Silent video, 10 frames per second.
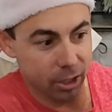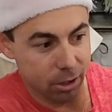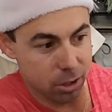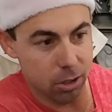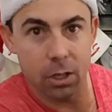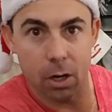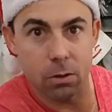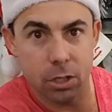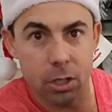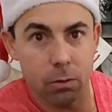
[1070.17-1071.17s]
because it's, you know,
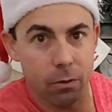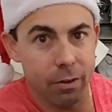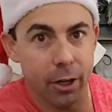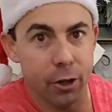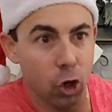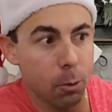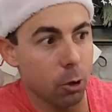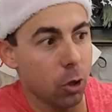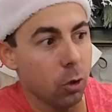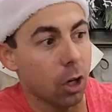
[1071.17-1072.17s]
it's still a very durable
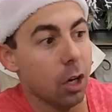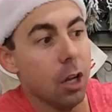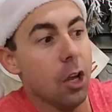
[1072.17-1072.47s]
cooler.